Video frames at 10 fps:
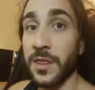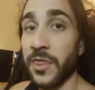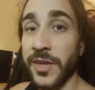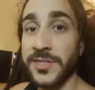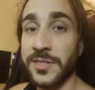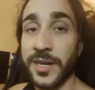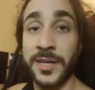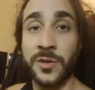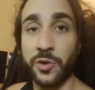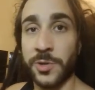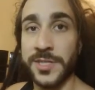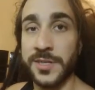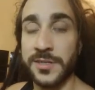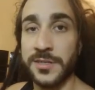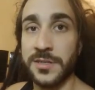This
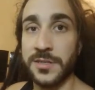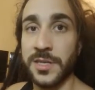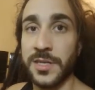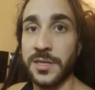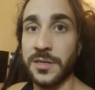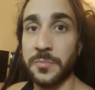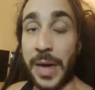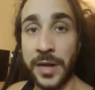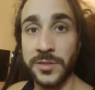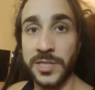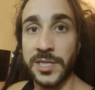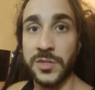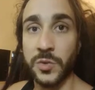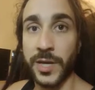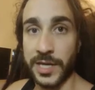increases the penalty
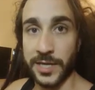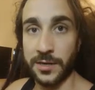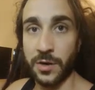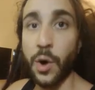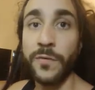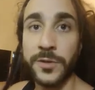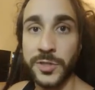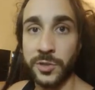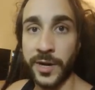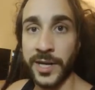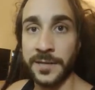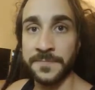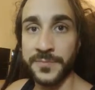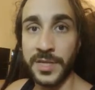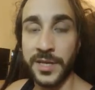to hit over
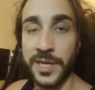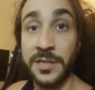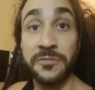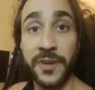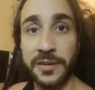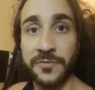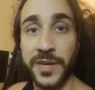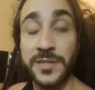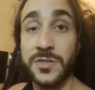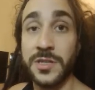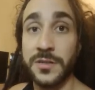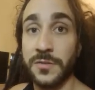terrain in the fight phase